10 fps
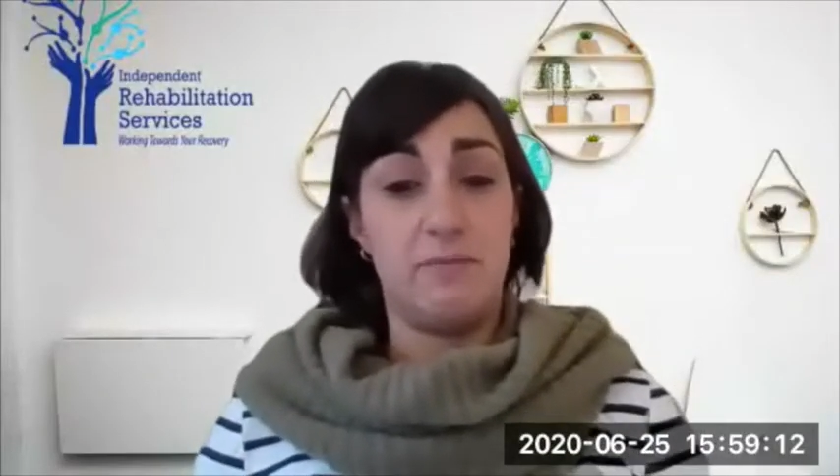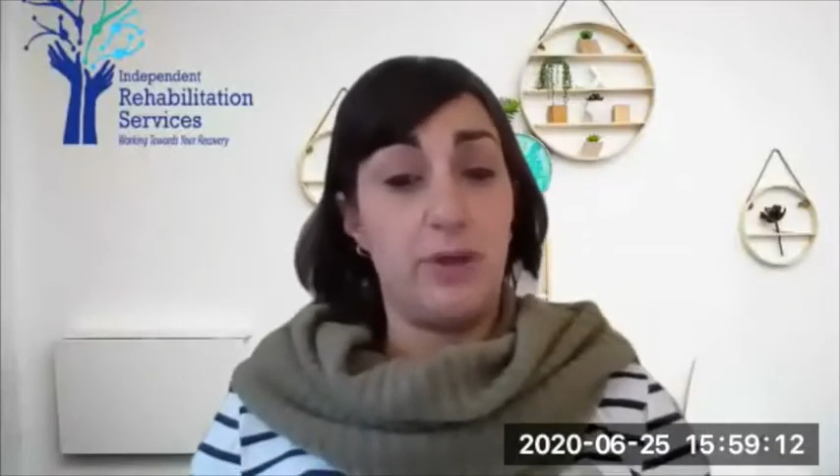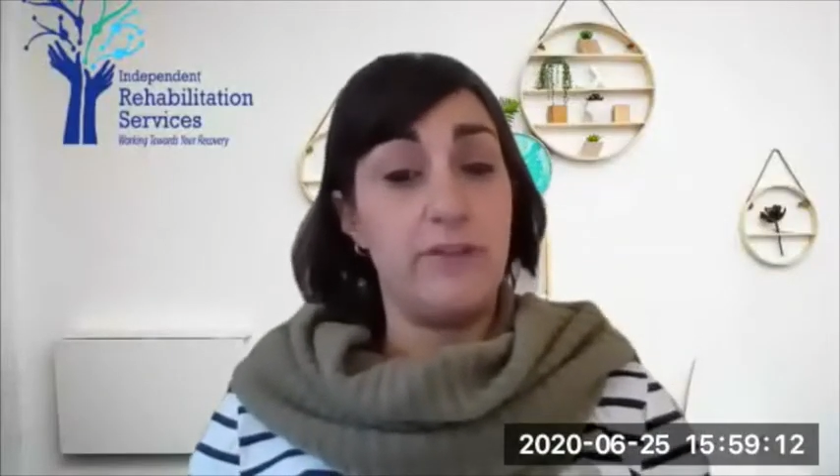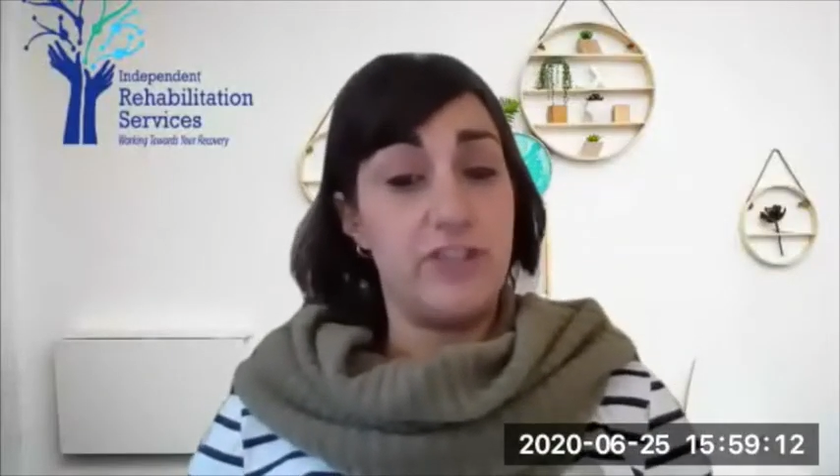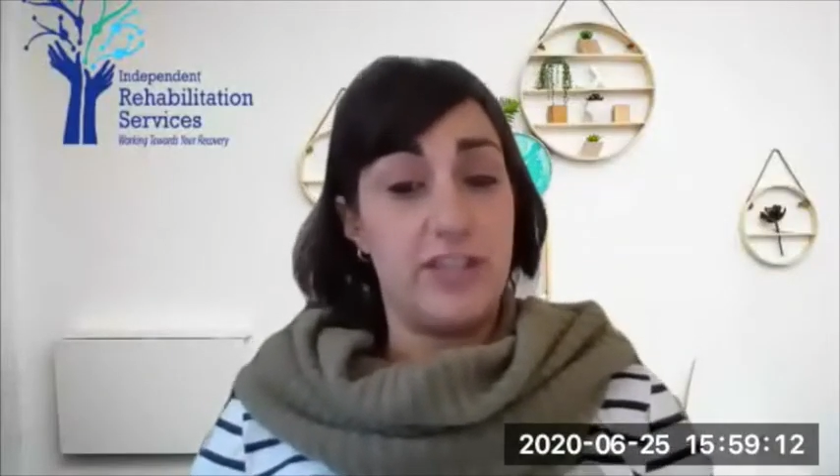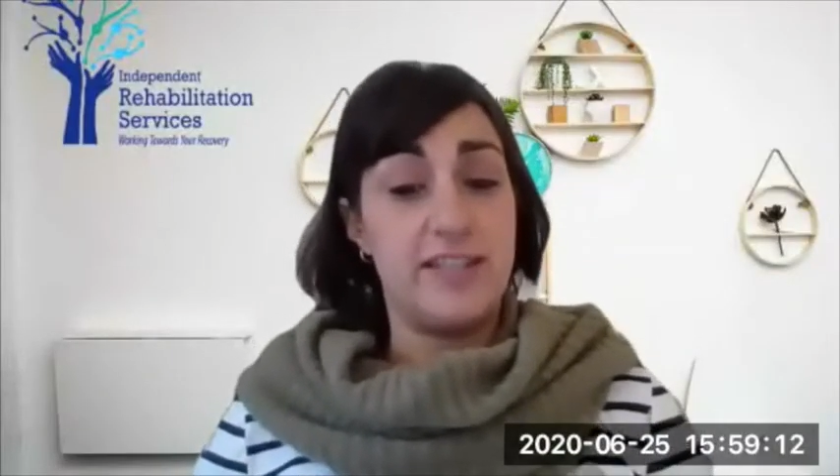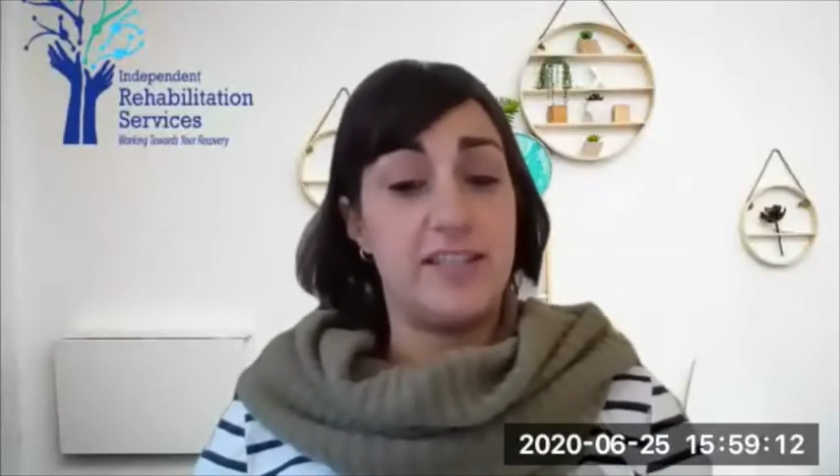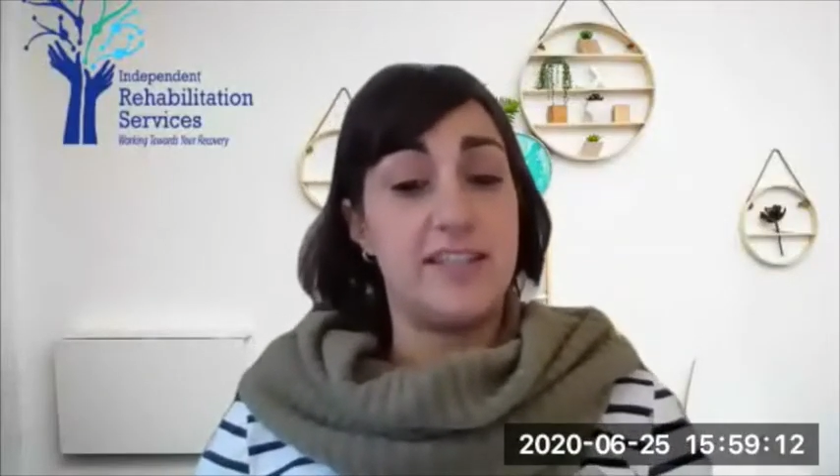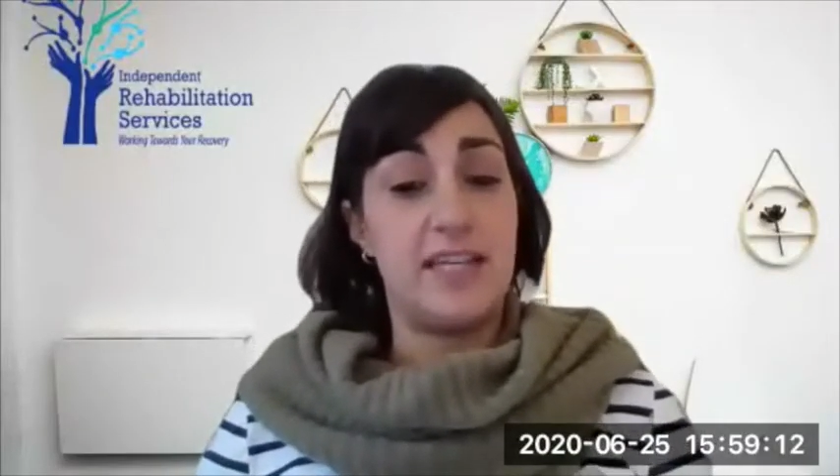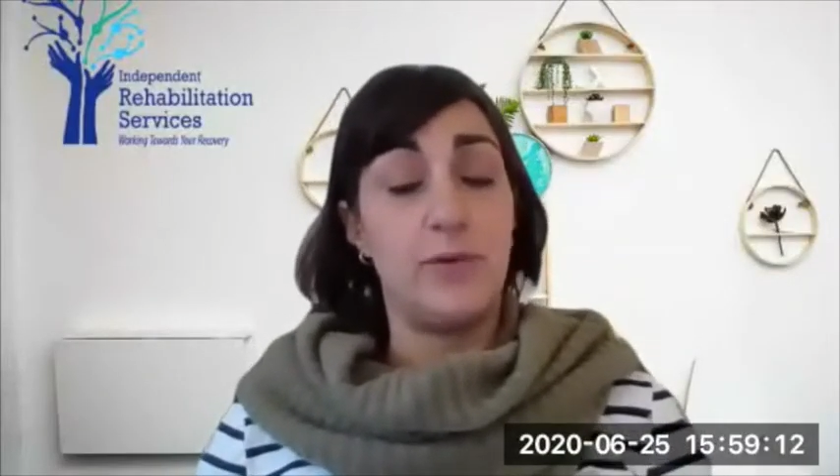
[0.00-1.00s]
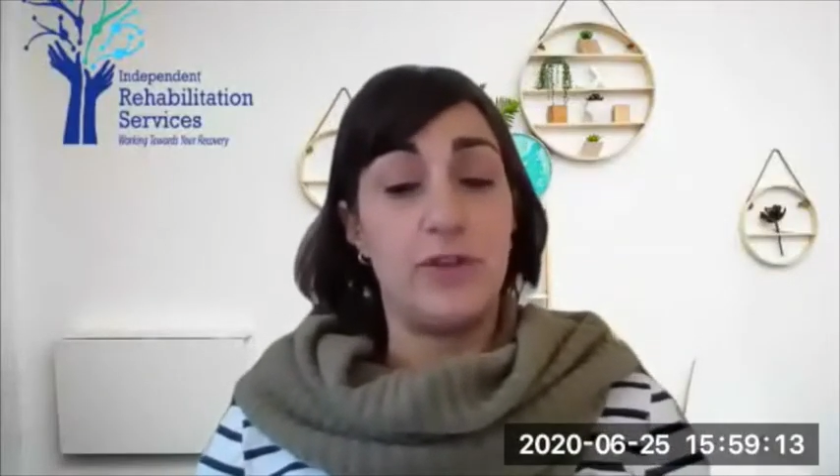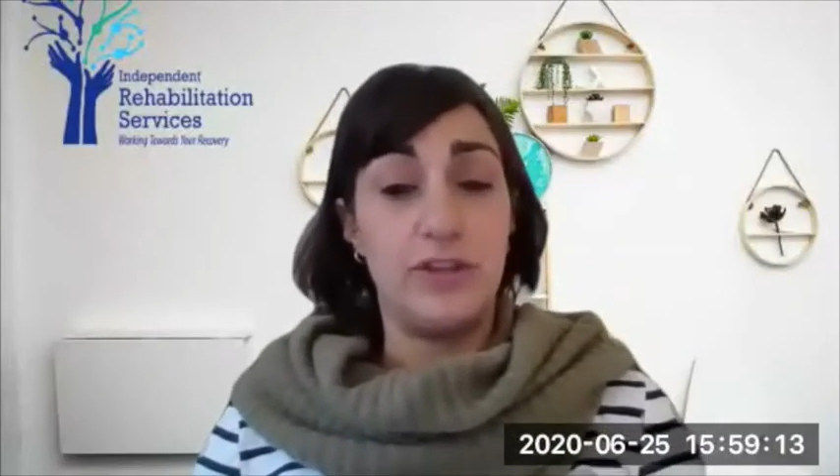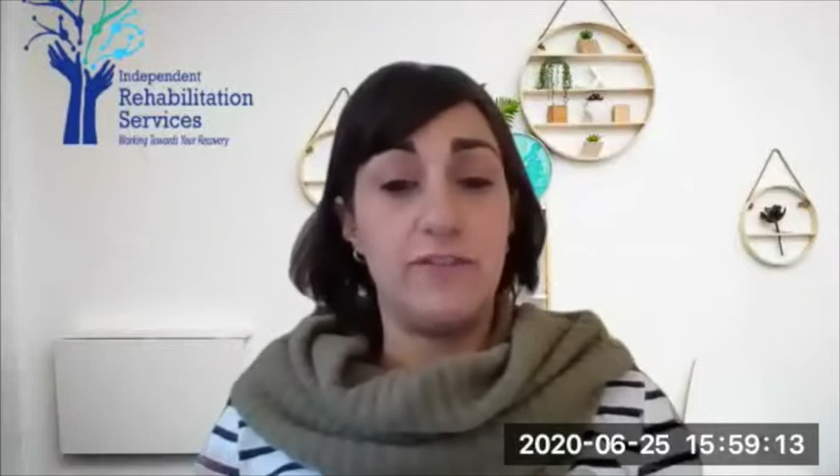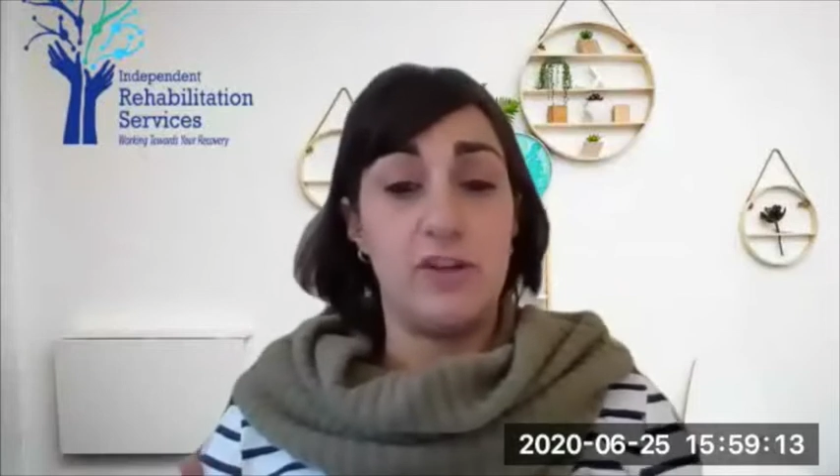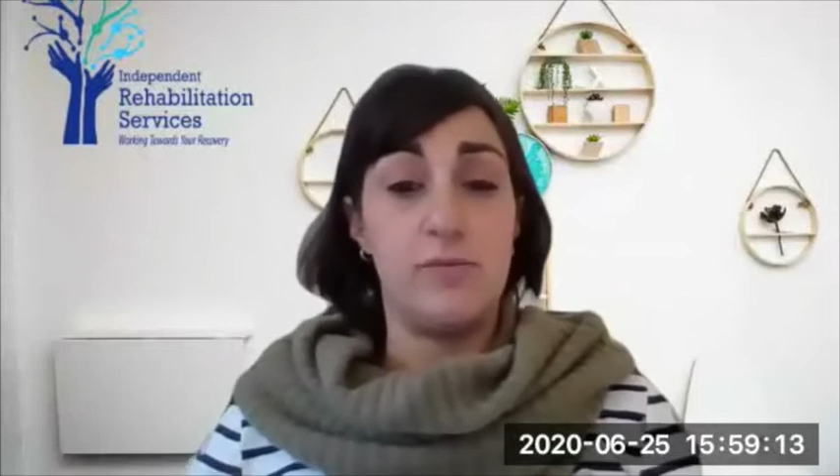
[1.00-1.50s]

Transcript: both chairs to see what you feel